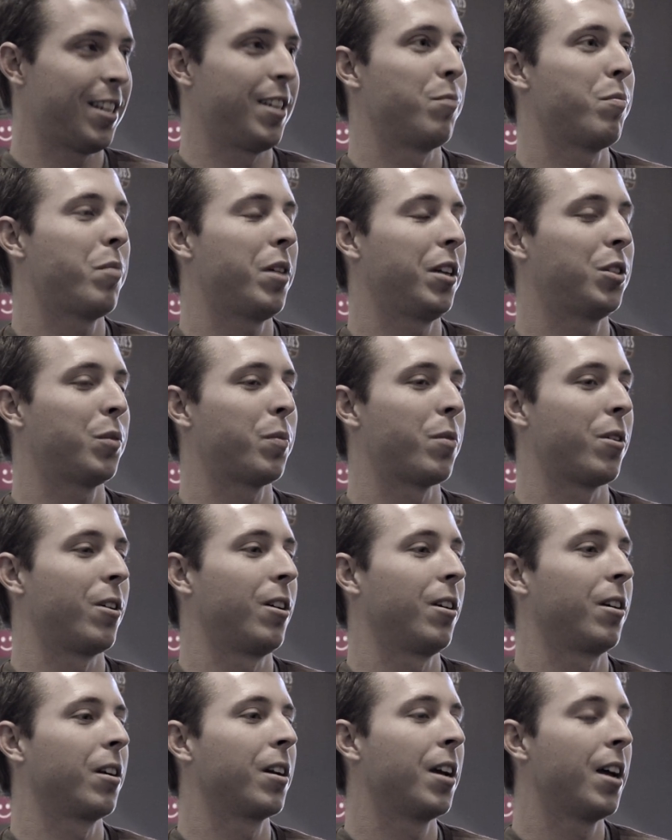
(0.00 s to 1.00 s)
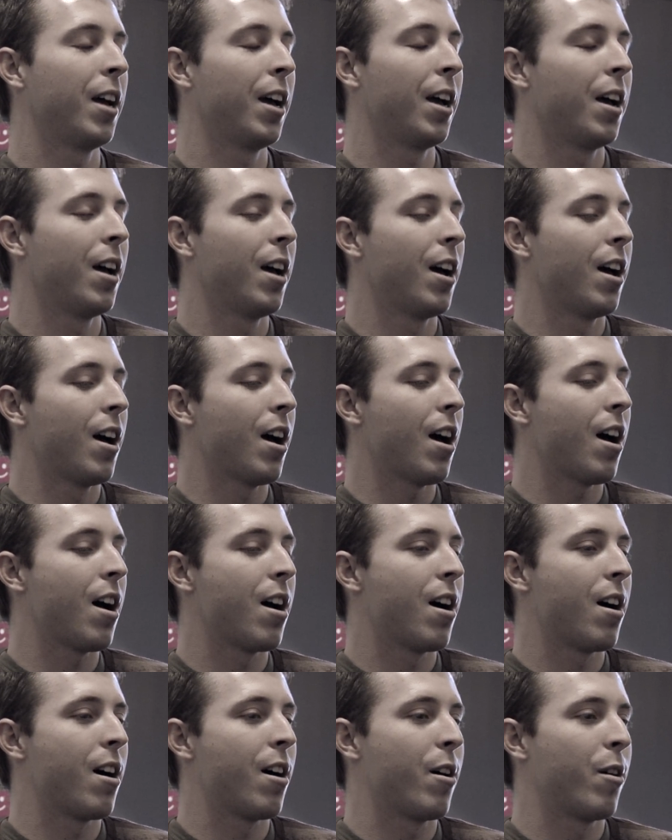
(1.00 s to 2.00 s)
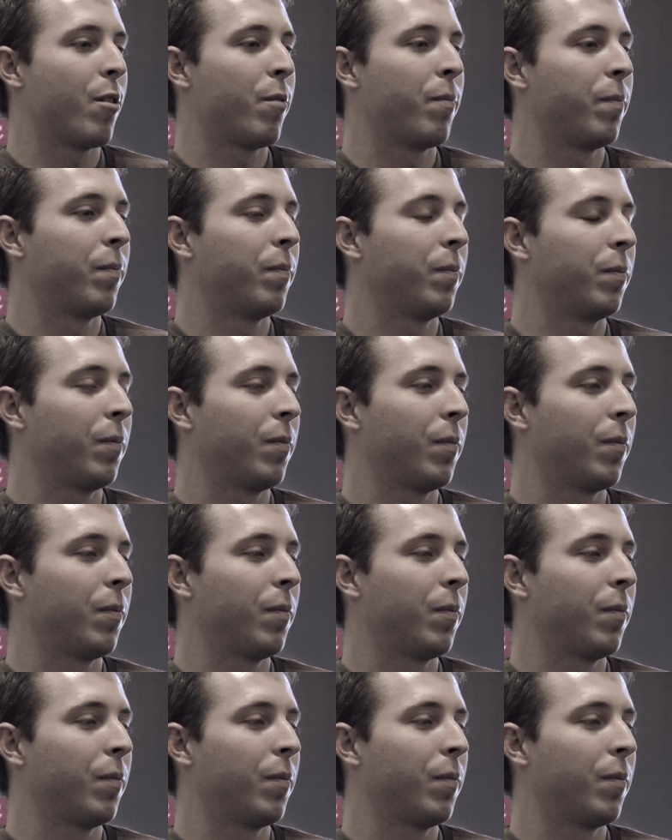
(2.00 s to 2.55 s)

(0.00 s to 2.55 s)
in Pittsburgh. Um,